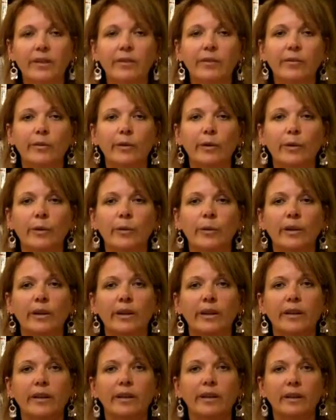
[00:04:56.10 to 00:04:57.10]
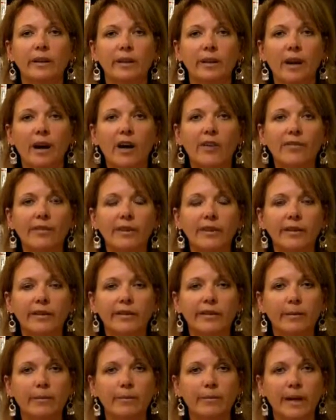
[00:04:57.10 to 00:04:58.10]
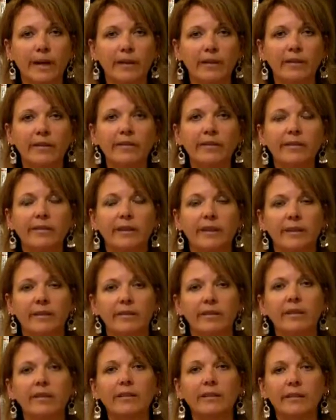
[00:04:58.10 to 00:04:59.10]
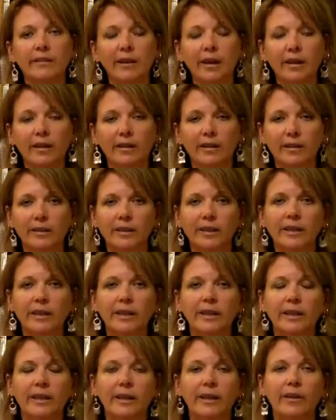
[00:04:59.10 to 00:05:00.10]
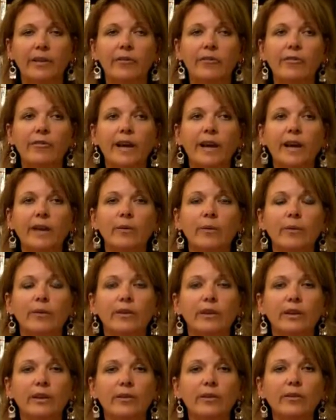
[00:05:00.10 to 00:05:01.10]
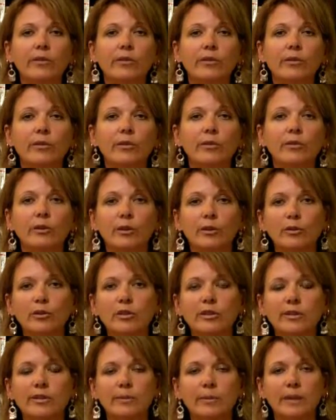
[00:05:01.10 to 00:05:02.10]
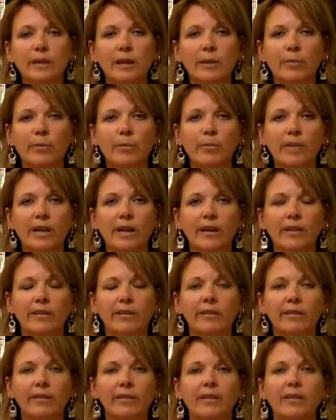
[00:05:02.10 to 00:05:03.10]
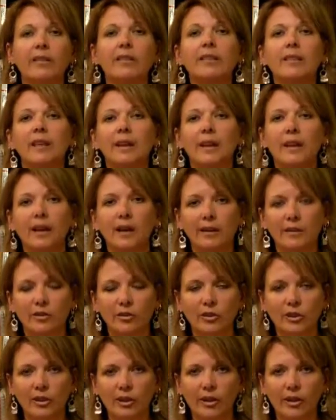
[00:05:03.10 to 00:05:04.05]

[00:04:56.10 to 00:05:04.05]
So when Kapha gets imbalanced, things get stuck. And in fact, when the other 2 doshas become imbalanced, they actually